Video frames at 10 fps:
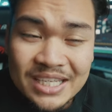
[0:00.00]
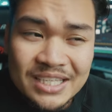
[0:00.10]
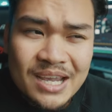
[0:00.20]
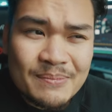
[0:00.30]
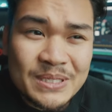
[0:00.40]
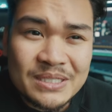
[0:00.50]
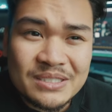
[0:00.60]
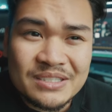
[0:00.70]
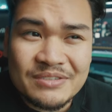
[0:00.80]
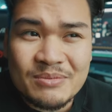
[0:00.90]
They come
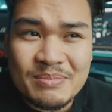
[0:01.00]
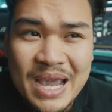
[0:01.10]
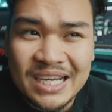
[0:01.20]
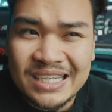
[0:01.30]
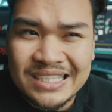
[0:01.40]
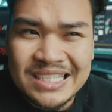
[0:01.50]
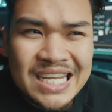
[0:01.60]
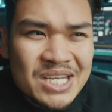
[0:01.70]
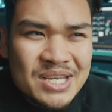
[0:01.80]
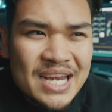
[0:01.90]
in a different pack, and
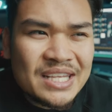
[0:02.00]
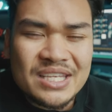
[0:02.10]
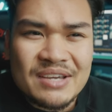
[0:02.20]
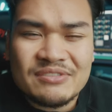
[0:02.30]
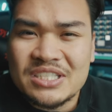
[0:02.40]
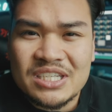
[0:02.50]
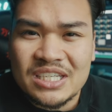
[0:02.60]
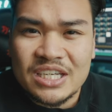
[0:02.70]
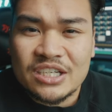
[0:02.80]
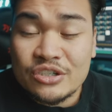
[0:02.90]
anything I've listed here,